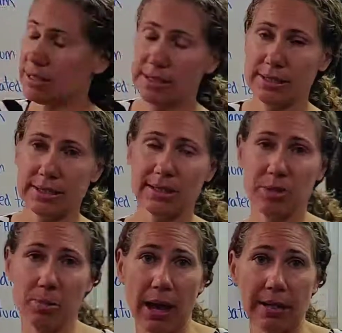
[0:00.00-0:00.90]
is to see some
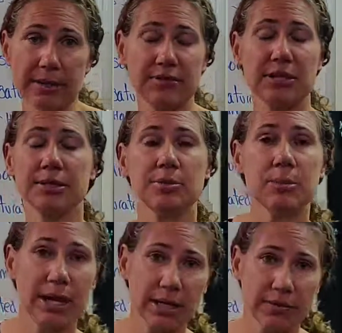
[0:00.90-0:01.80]
of the positives and some
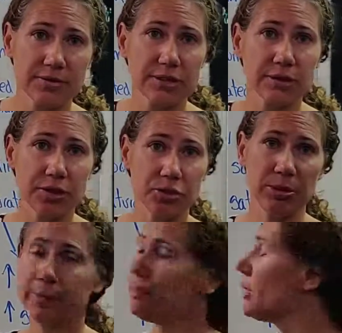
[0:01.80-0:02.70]
negatives to lunch
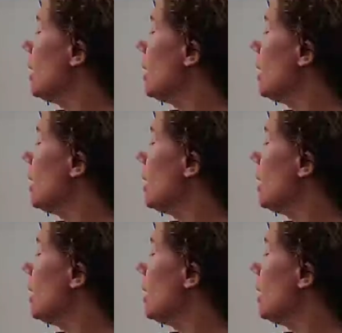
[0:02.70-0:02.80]
meat.